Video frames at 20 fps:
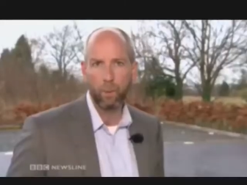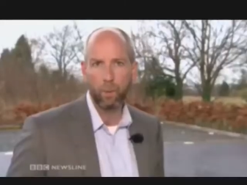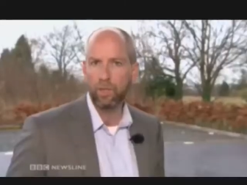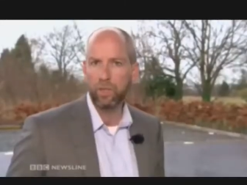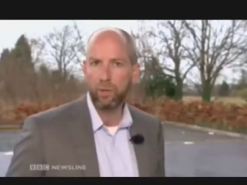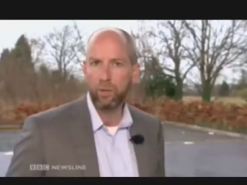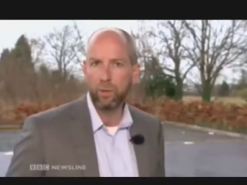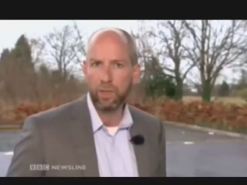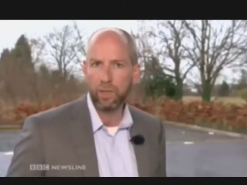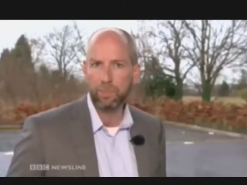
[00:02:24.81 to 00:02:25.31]

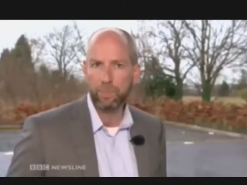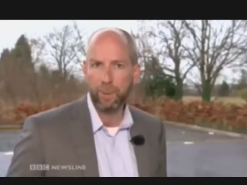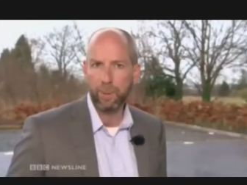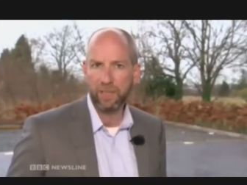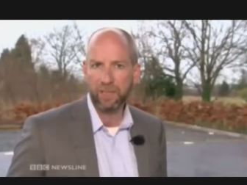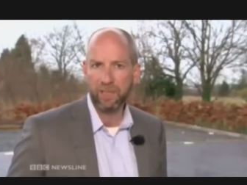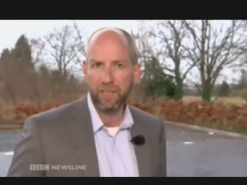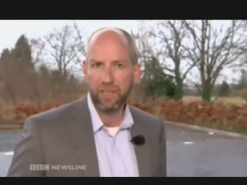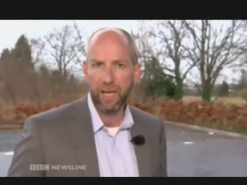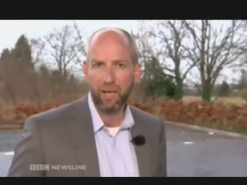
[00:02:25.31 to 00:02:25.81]
When
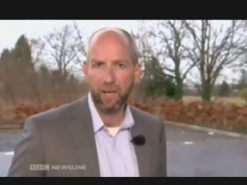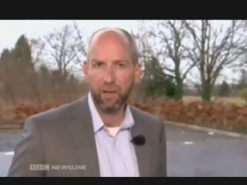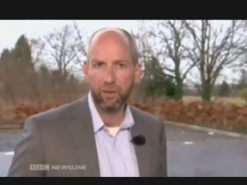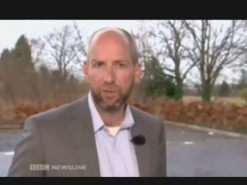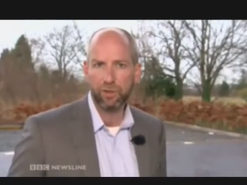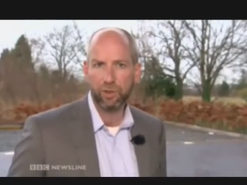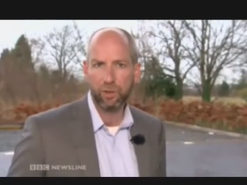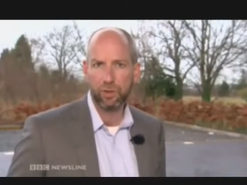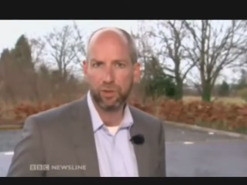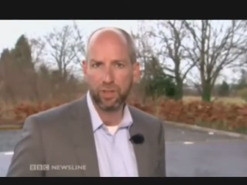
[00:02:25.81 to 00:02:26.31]
USPCA
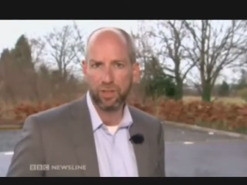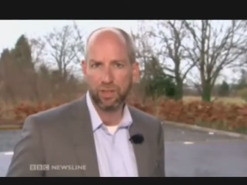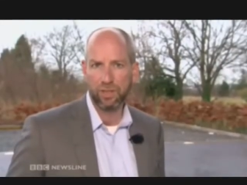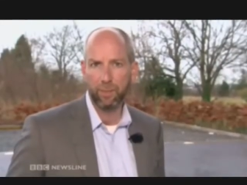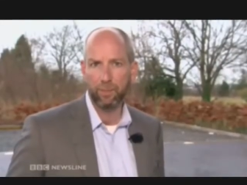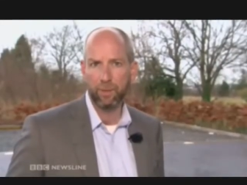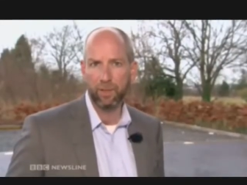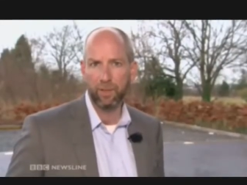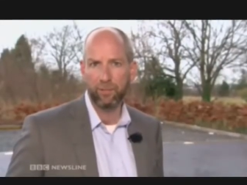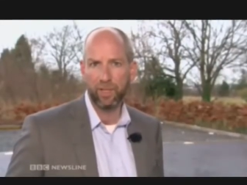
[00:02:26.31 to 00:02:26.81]
officers
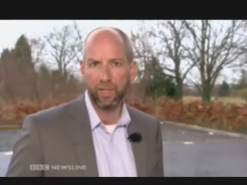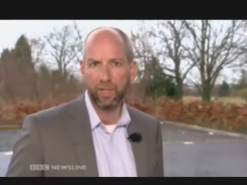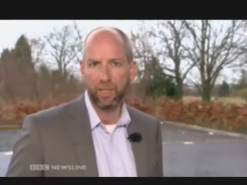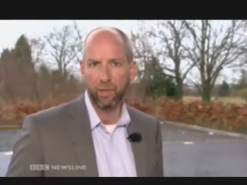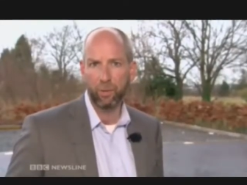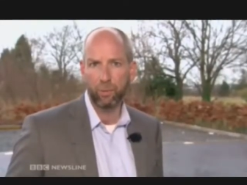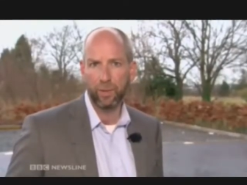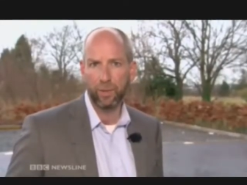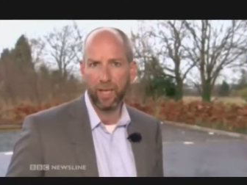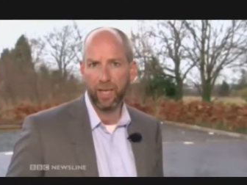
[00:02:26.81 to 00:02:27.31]
examined the
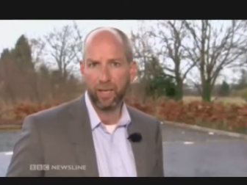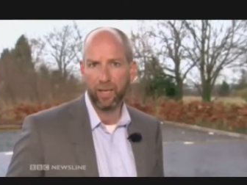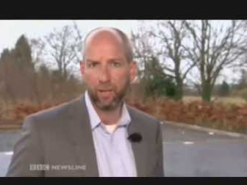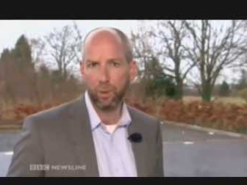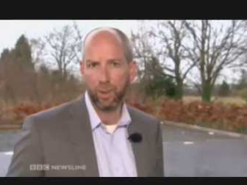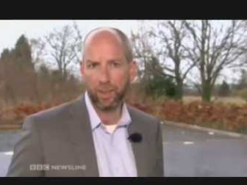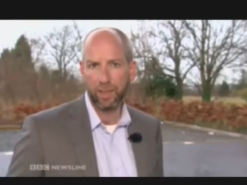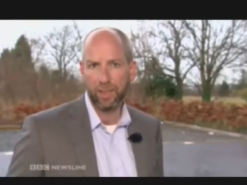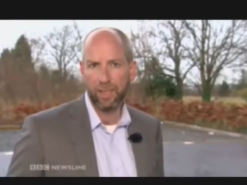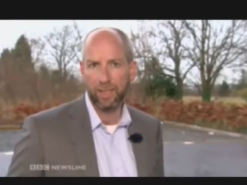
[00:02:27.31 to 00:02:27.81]
video, they
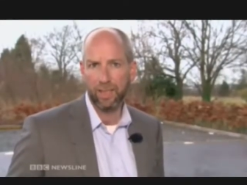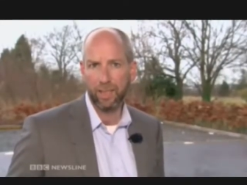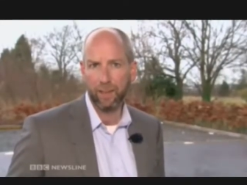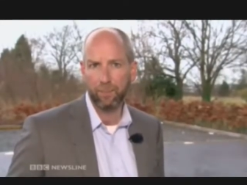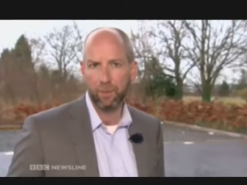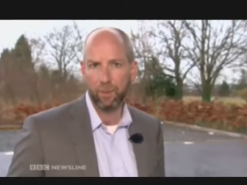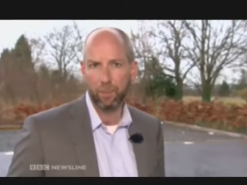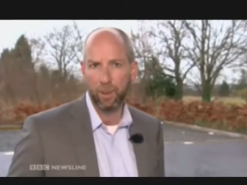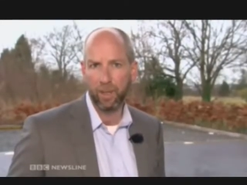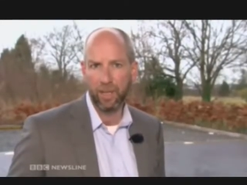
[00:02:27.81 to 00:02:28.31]
quickly
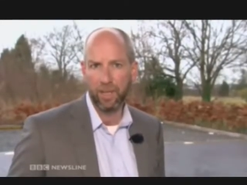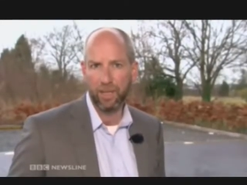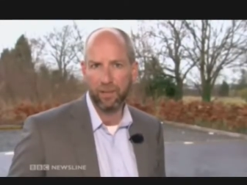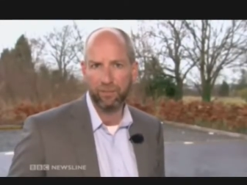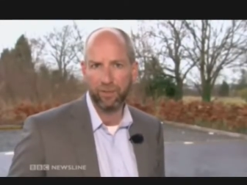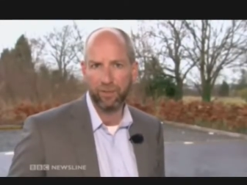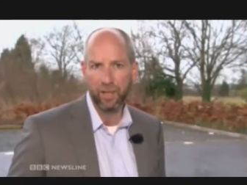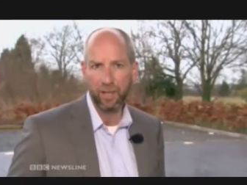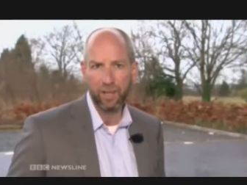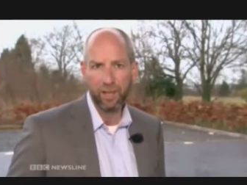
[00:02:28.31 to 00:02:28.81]
came to
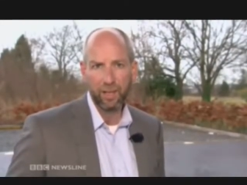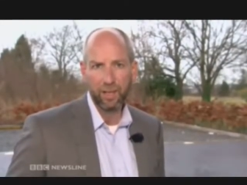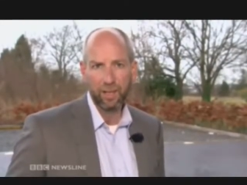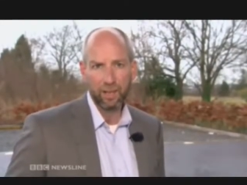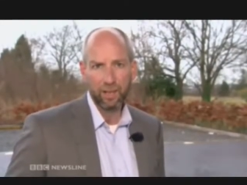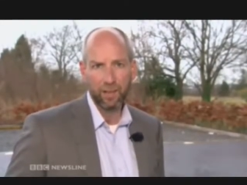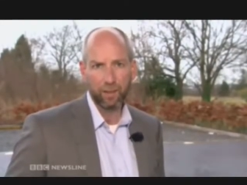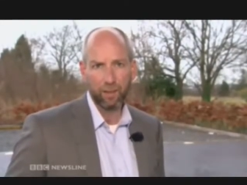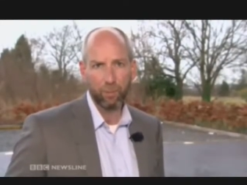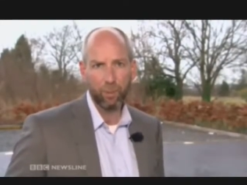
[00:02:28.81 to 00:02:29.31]
believe
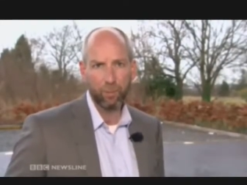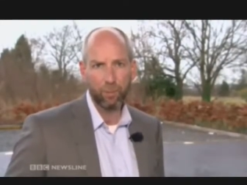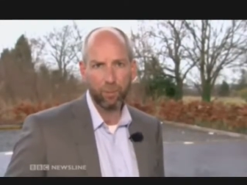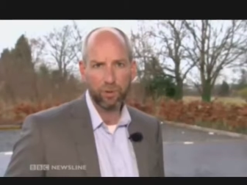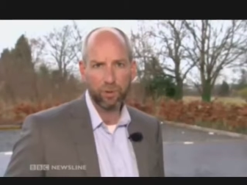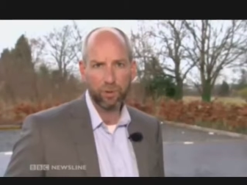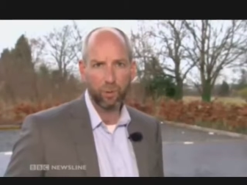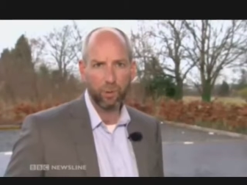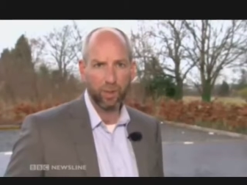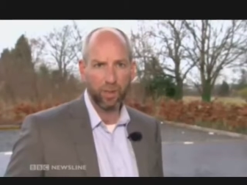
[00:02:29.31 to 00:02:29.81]
that what
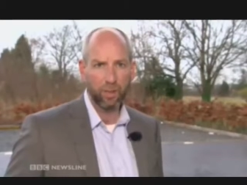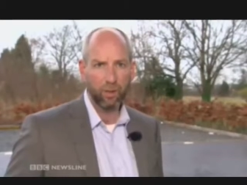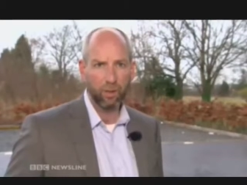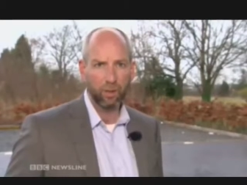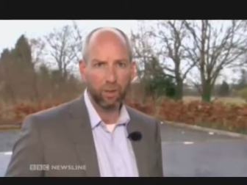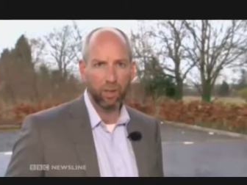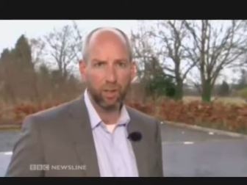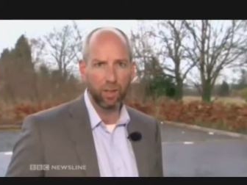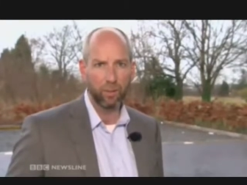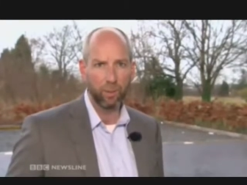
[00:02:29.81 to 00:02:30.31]
was going
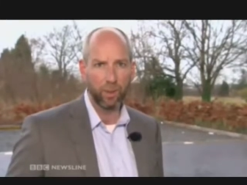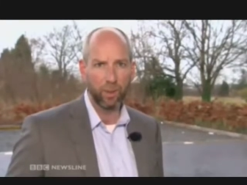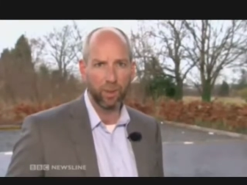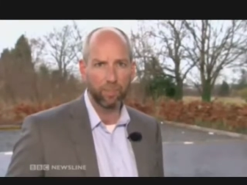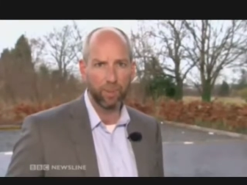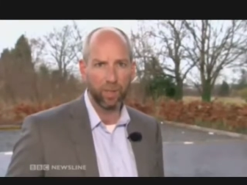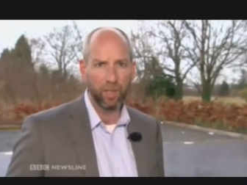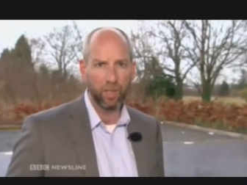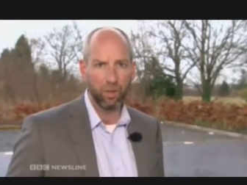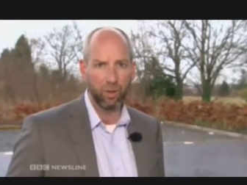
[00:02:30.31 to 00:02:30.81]
on
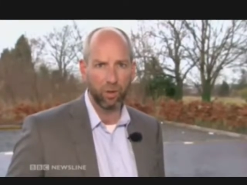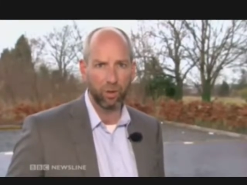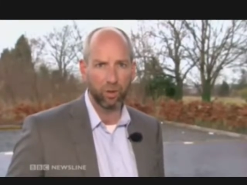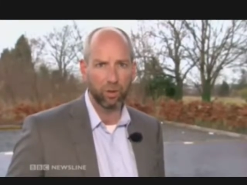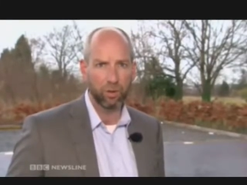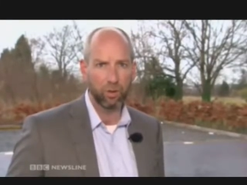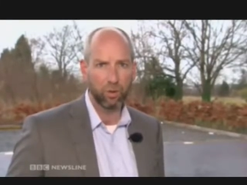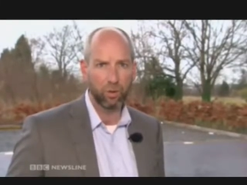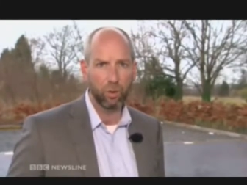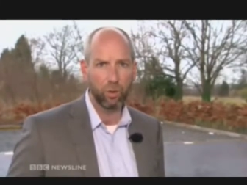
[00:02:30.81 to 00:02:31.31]
went
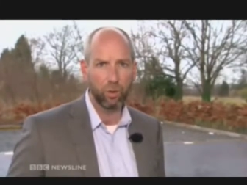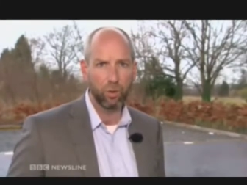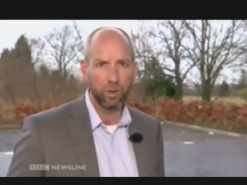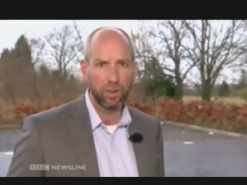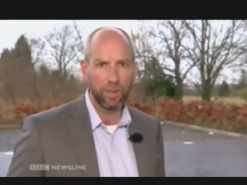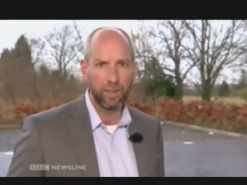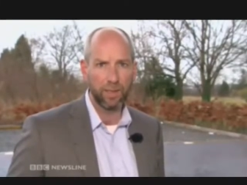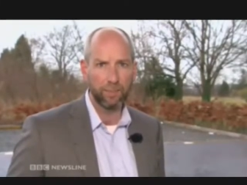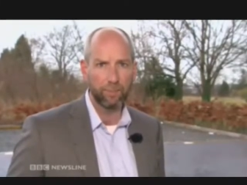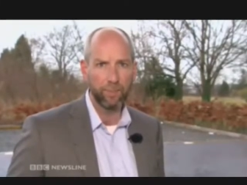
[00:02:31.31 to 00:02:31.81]
beyond
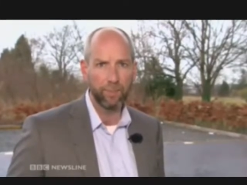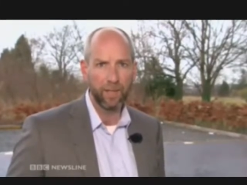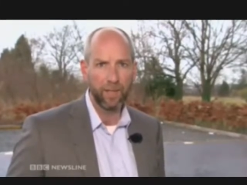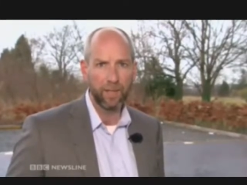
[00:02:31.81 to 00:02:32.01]
cruelty.